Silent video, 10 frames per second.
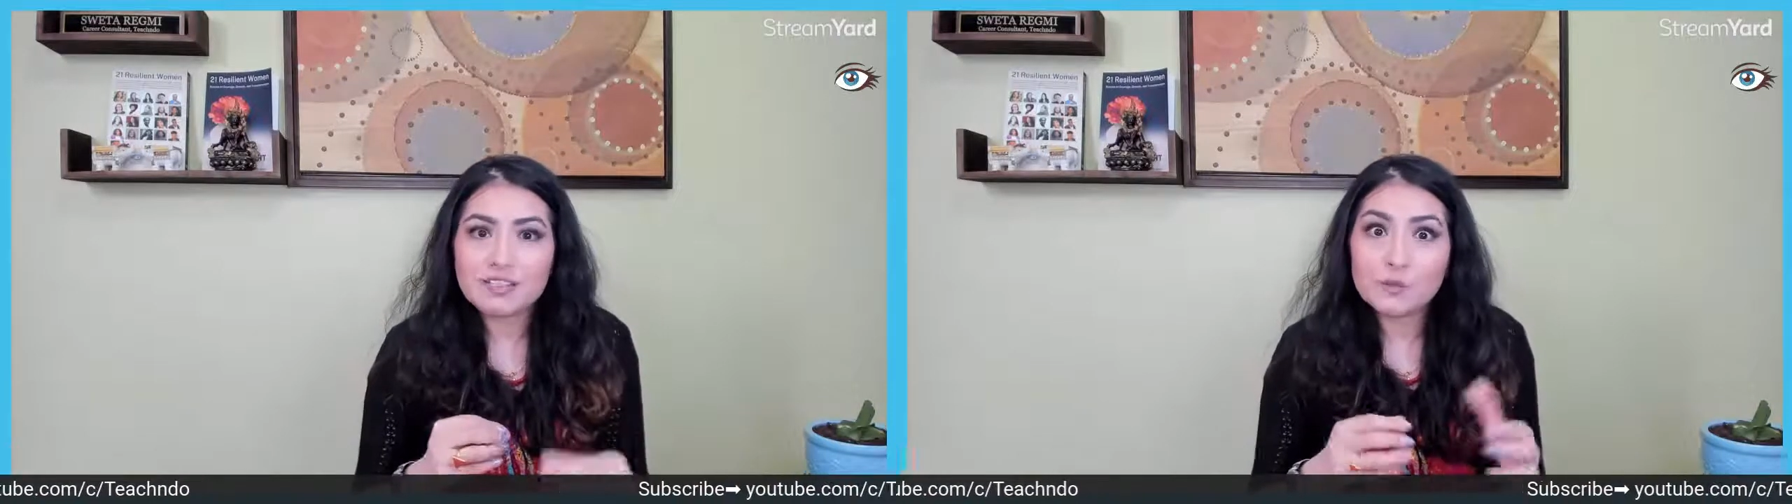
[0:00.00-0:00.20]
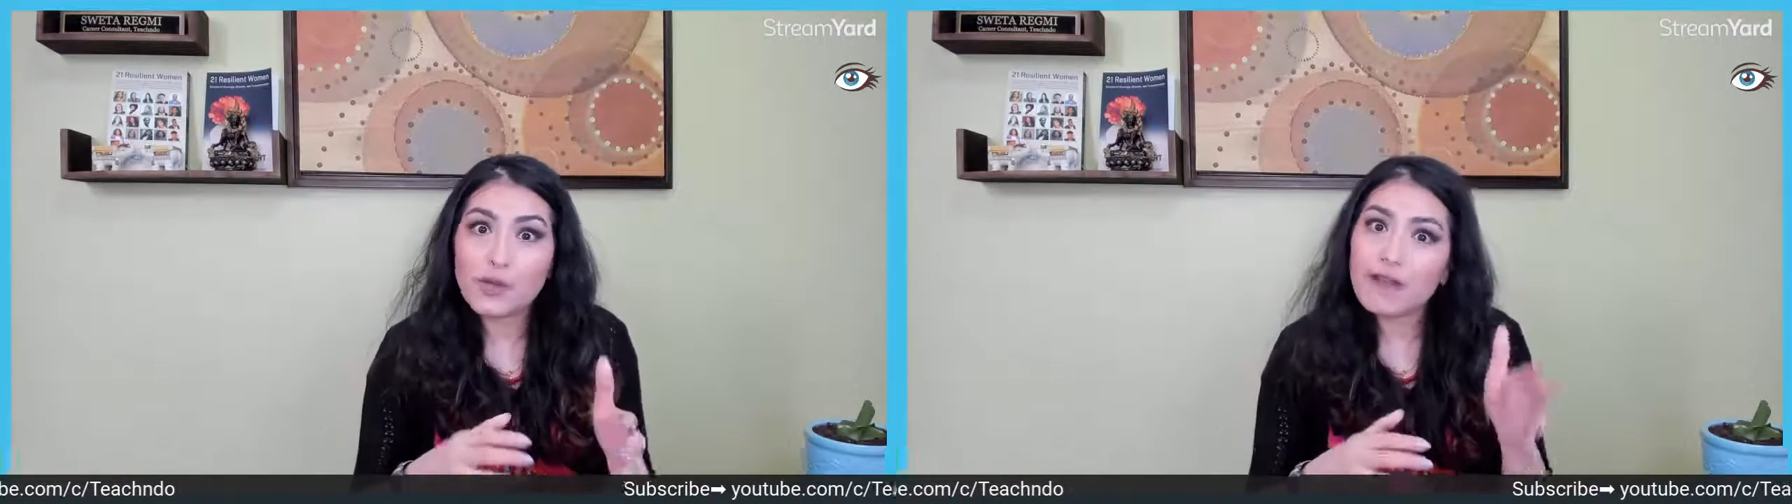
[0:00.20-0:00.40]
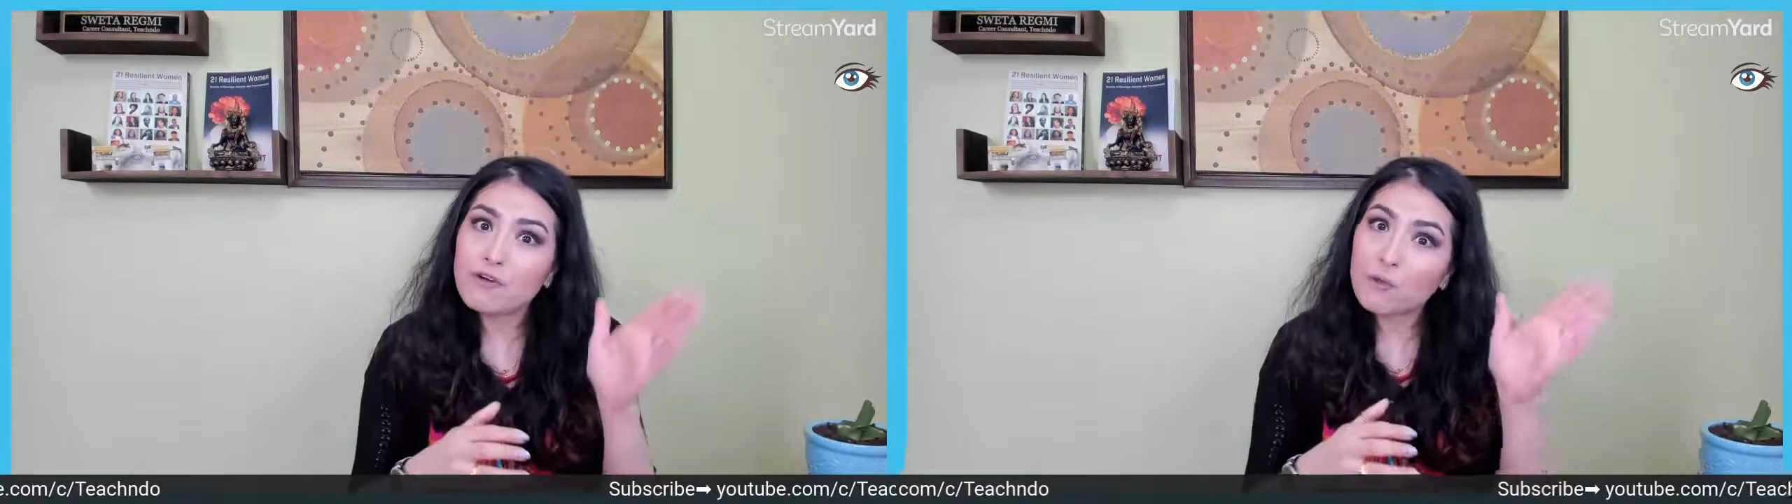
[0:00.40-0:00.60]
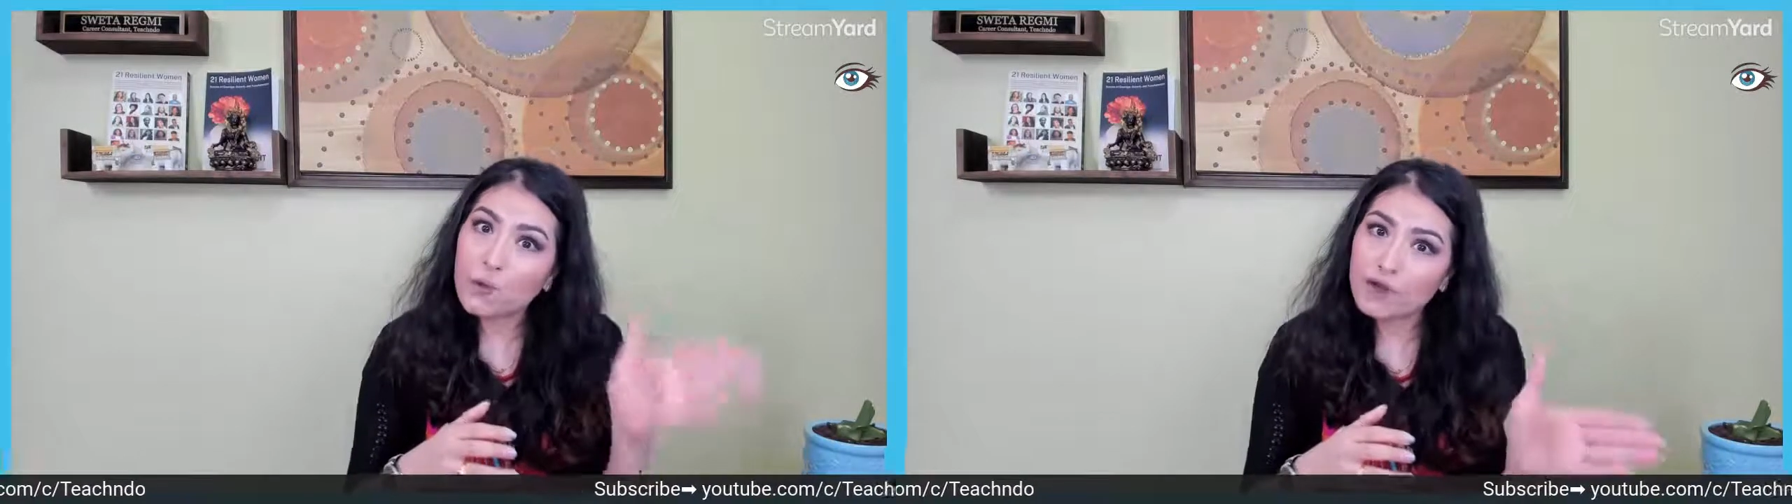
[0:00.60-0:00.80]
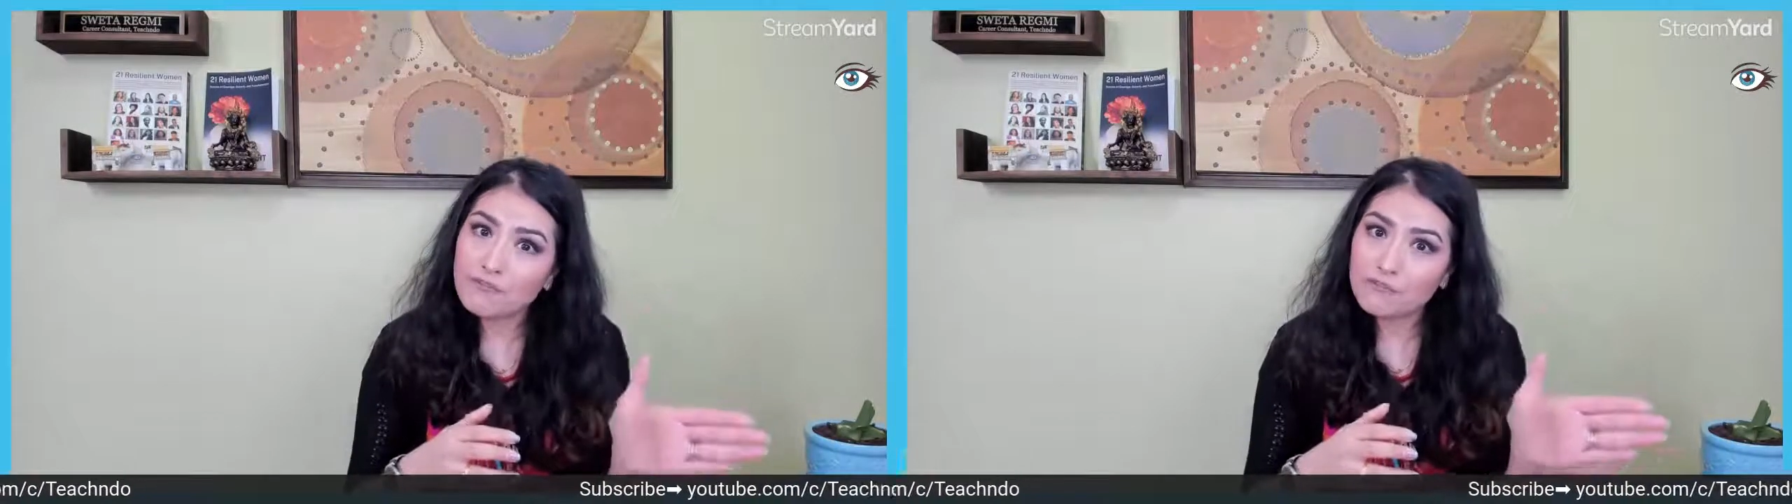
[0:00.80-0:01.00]
whatever
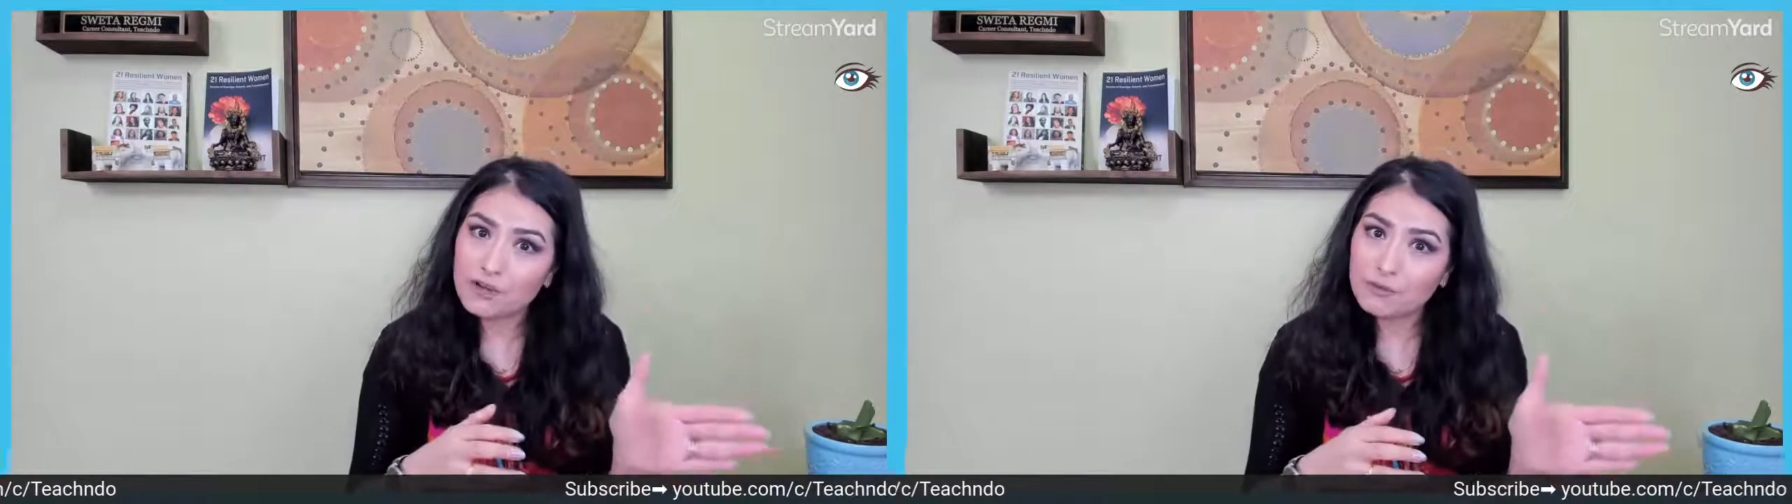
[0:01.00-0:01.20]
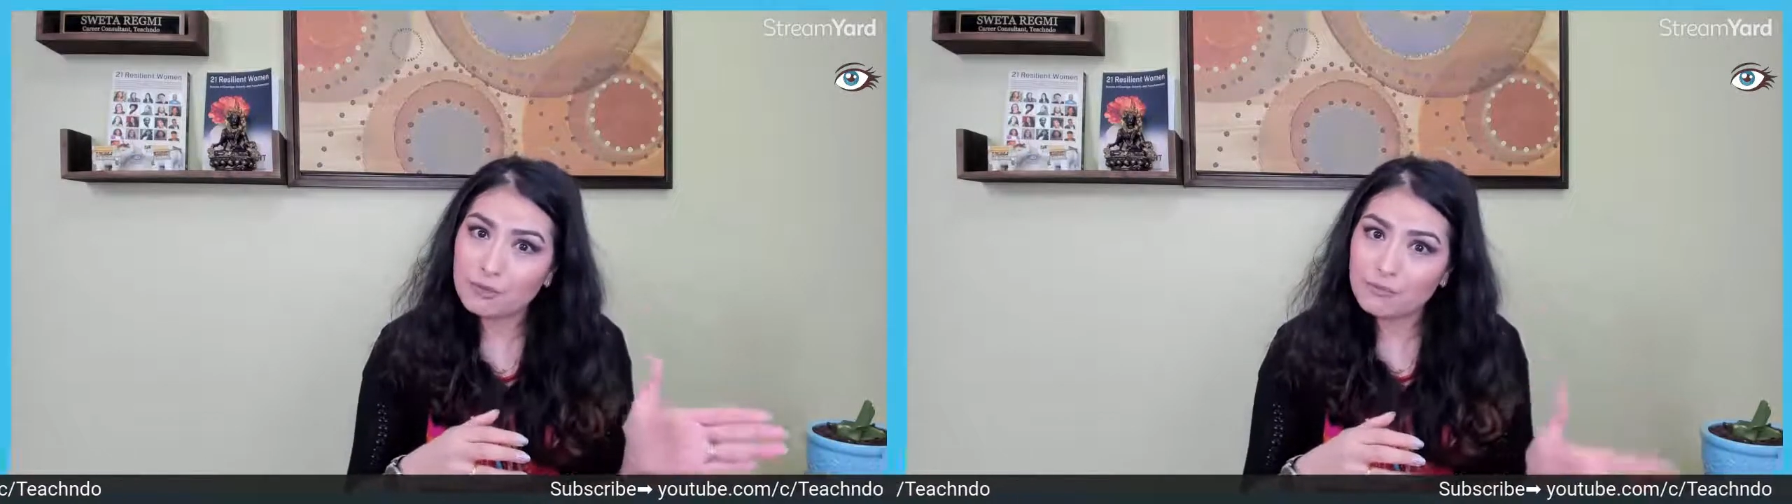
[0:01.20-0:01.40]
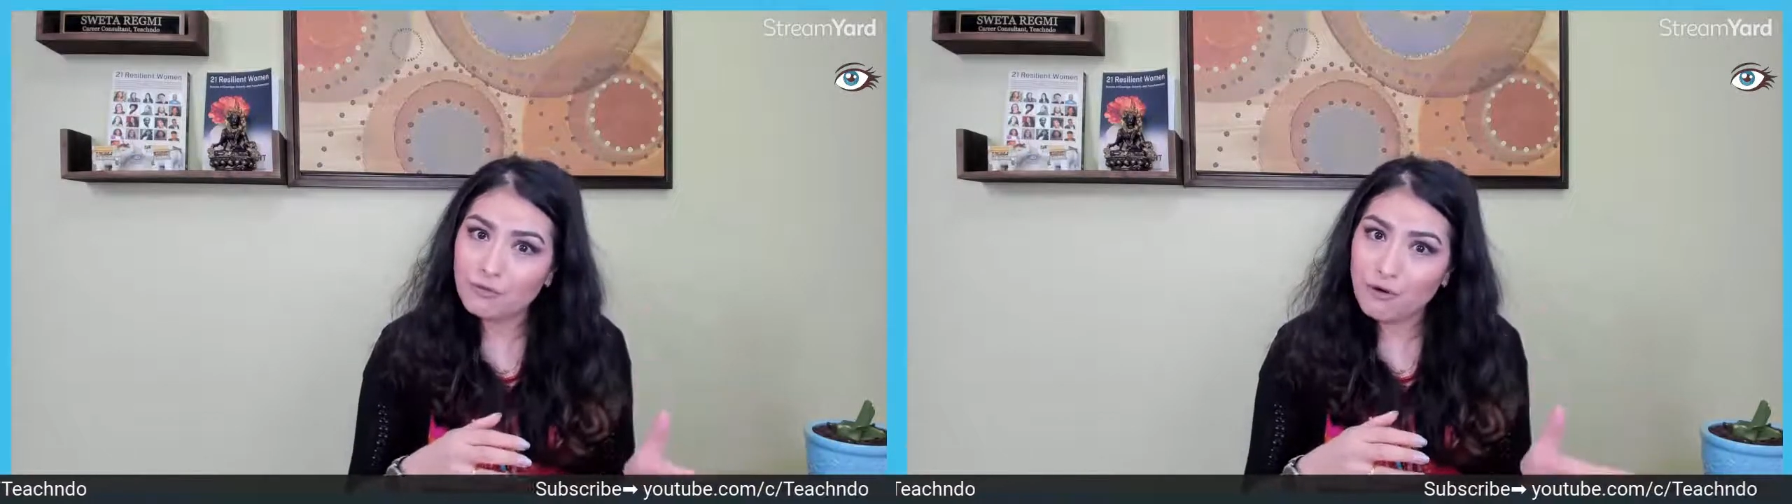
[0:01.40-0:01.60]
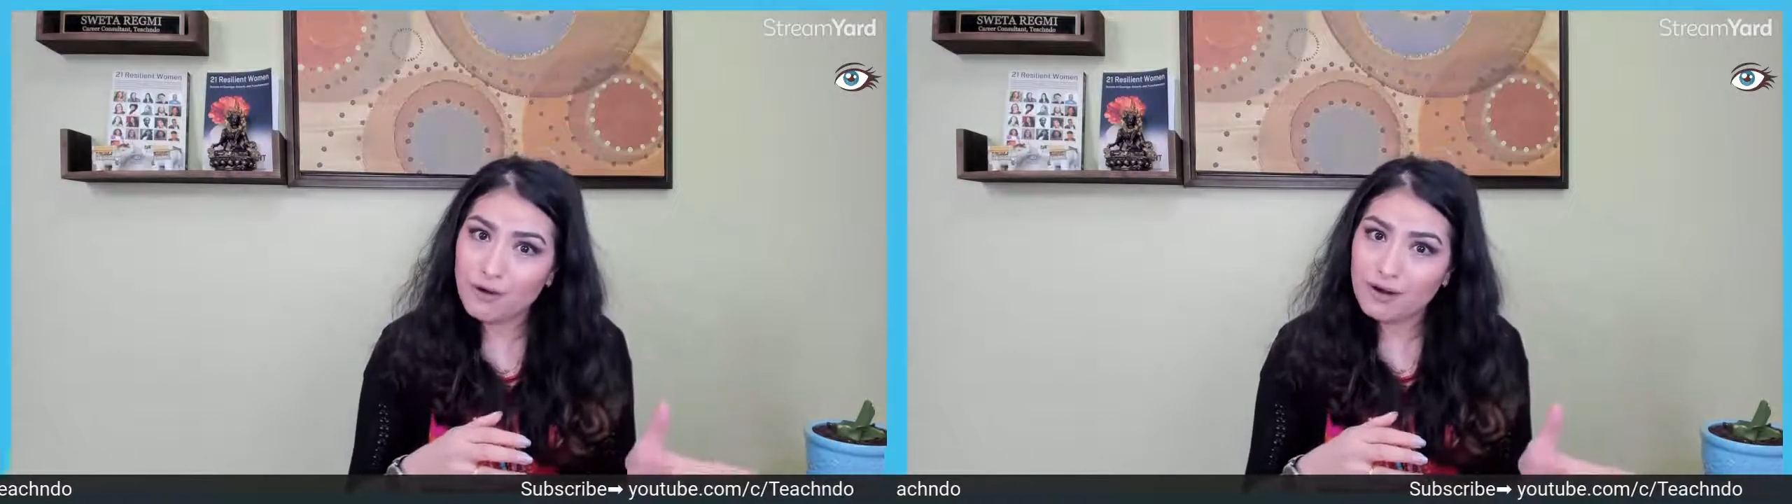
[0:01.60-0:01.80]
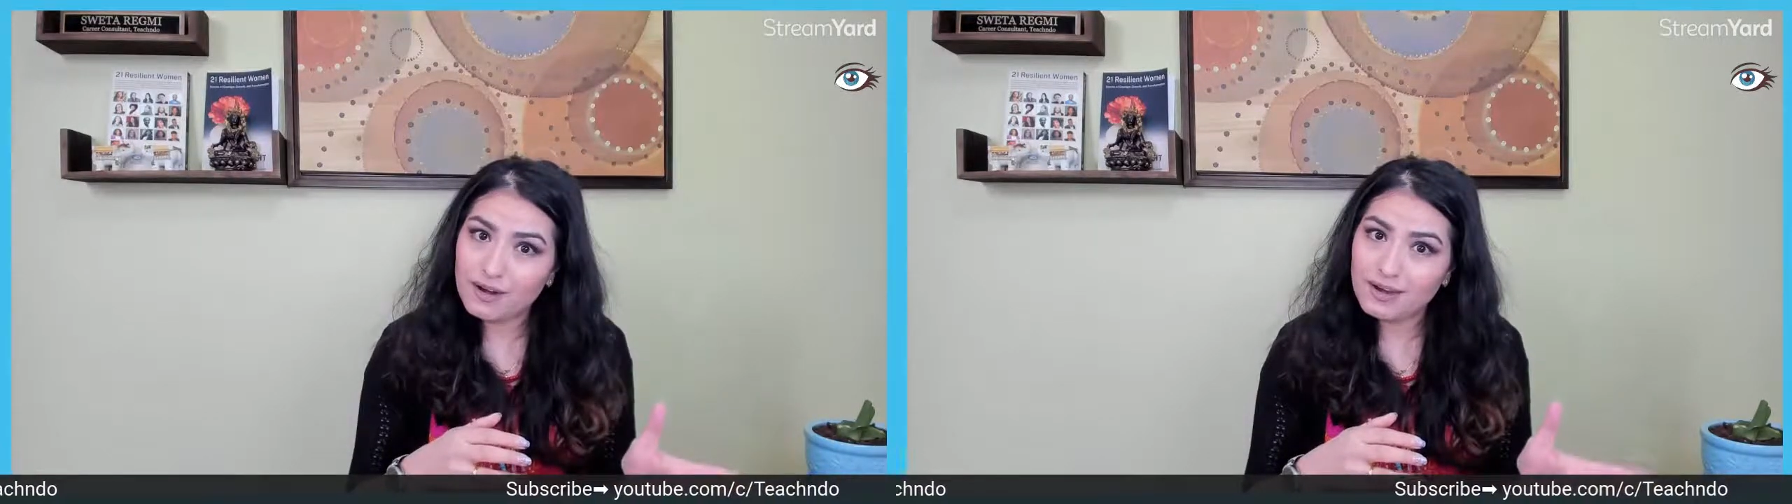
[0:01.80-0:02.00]
worked for you
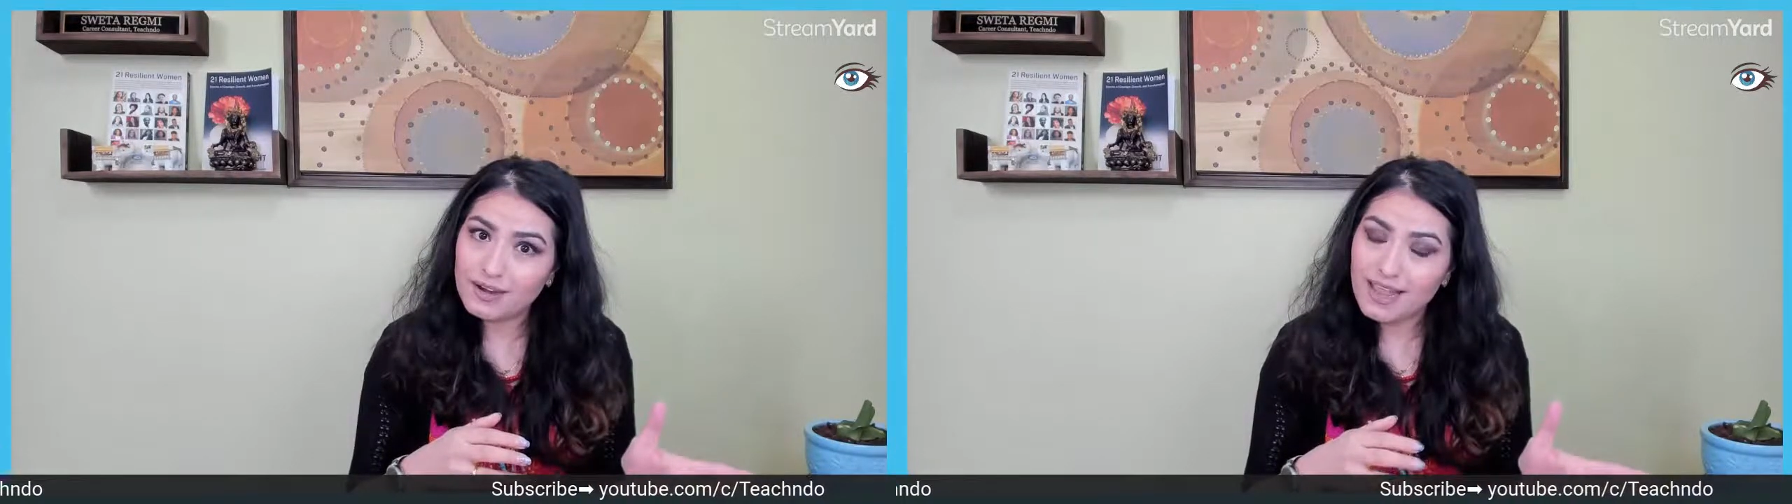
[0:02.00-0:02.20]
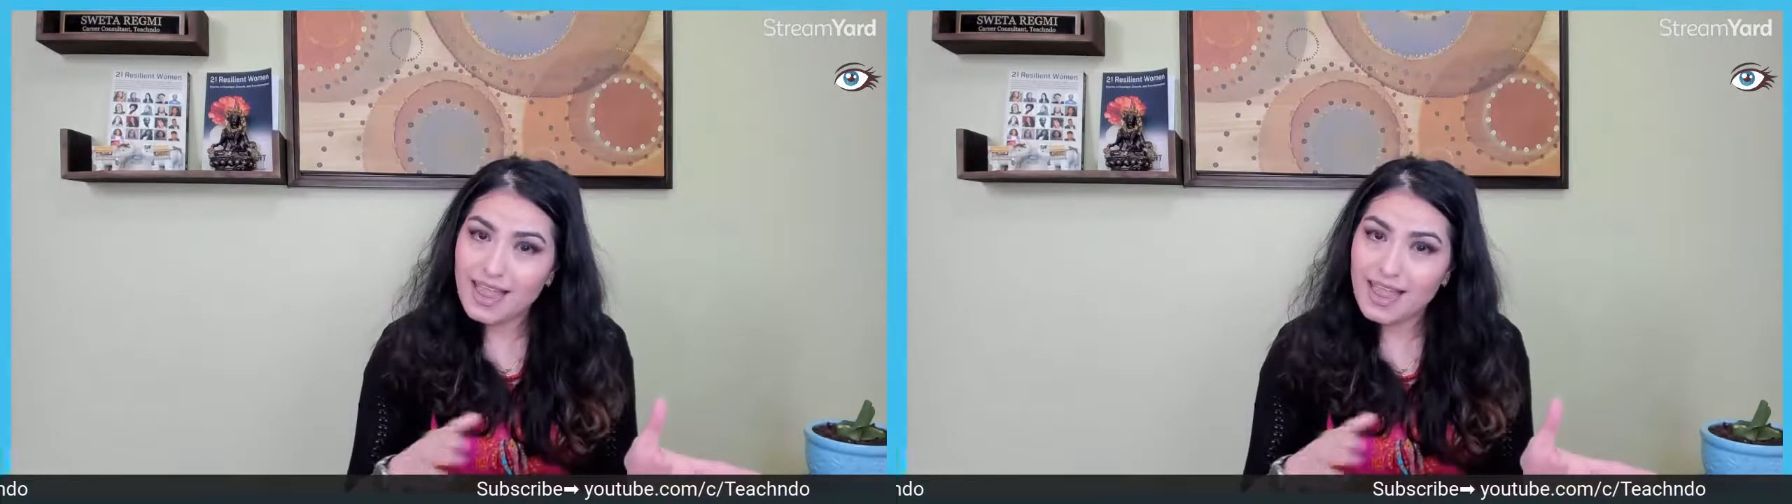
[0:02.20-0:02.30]
before,